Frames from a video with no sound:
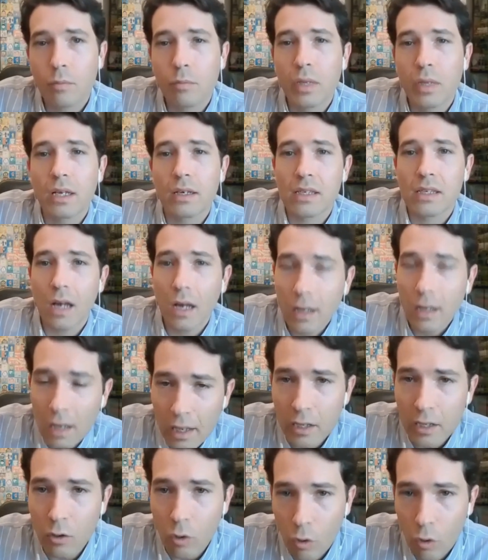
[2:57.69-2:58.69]
because
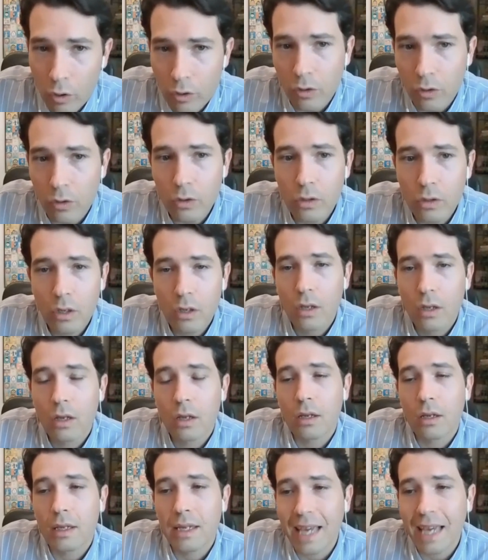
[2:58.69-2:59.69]
unlike oil,
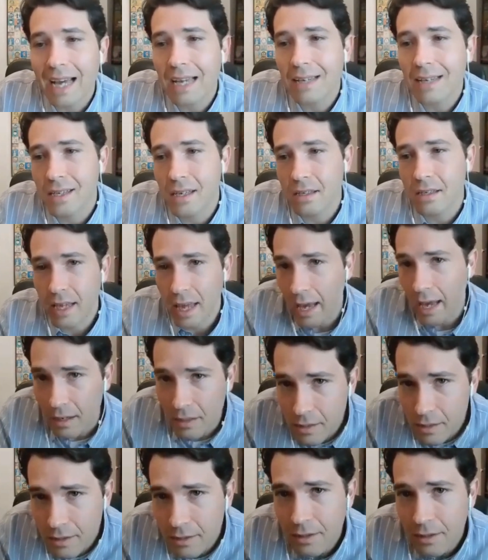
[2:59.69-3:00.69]
gas is gas.